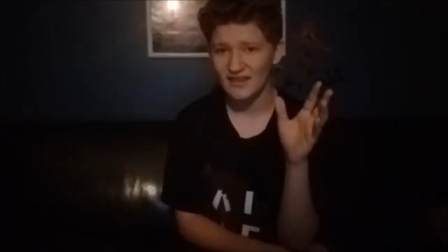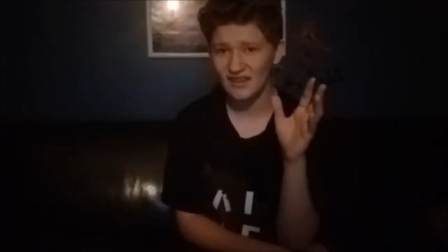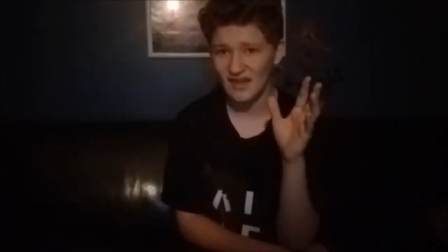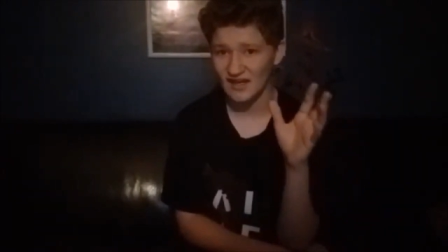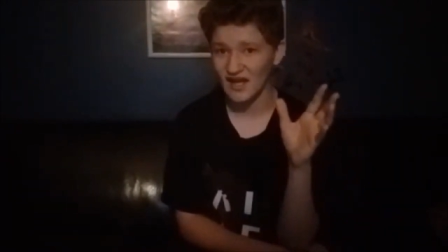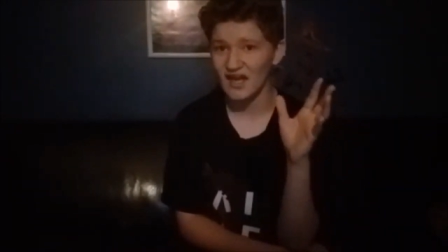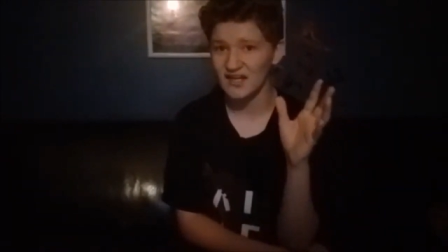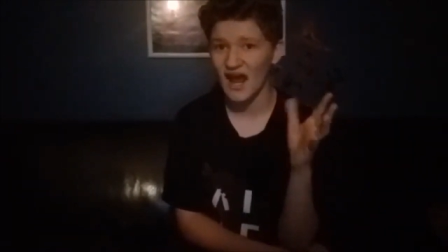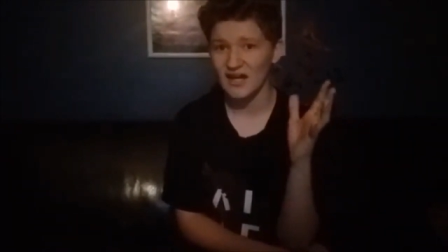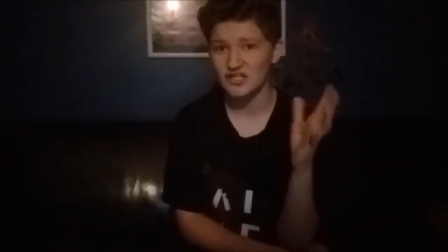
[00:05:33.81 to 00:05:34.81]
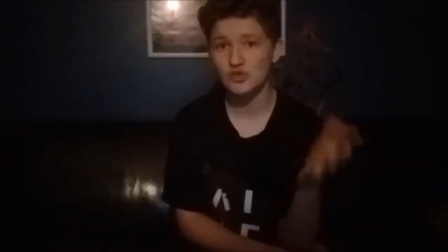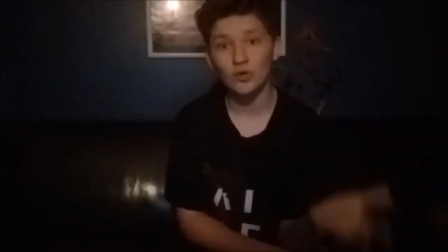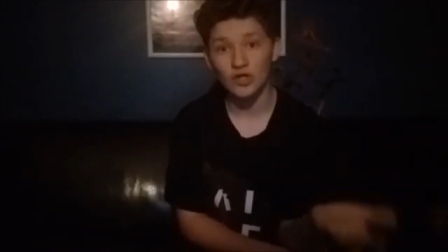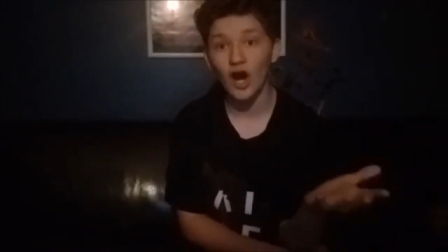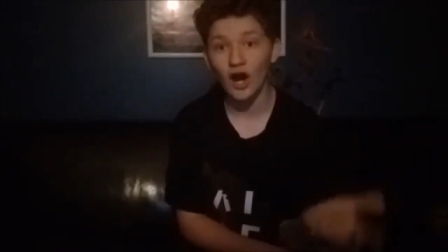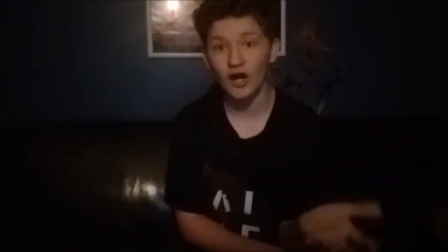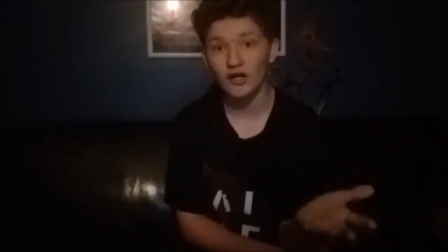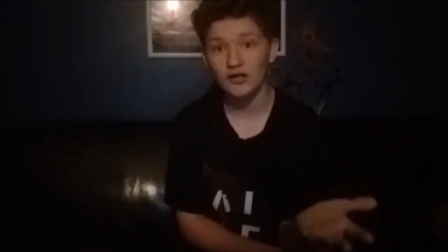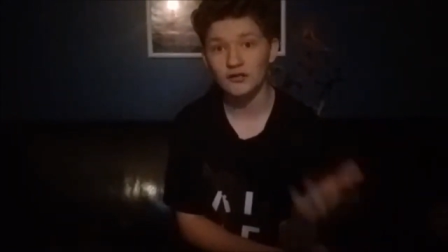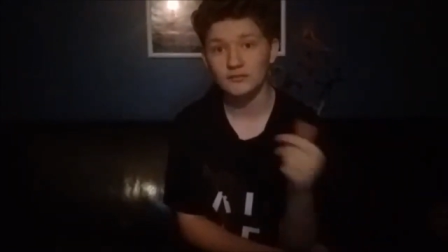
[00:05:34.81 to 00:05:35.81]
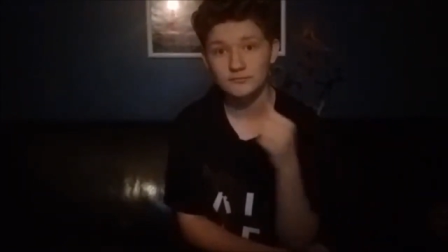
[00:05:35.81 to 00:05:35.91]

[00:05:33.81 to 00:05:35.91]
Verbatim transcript: than an actual car.